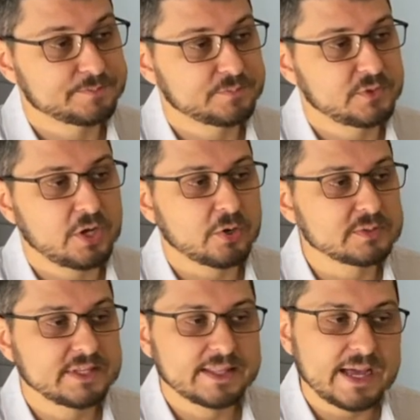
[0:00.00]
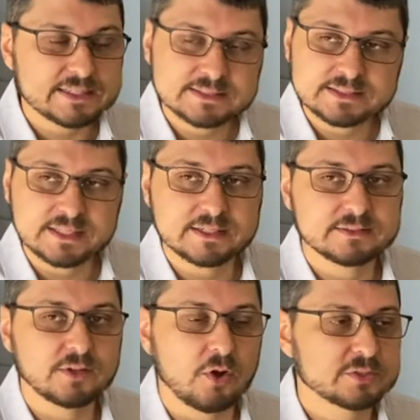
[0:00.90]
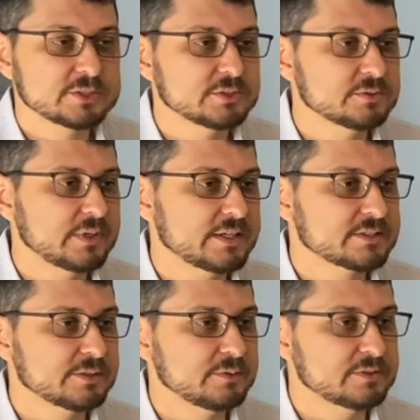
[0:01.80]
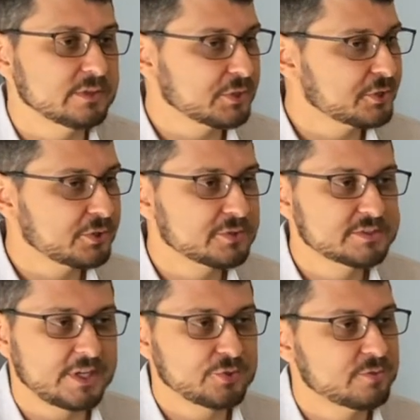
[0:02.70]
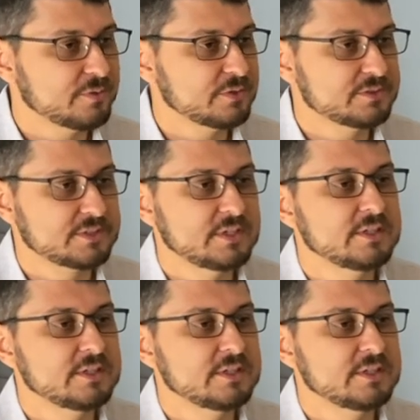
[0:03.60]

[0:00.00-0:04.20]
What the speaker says: Not only that, it also excludes lurkers, introverts,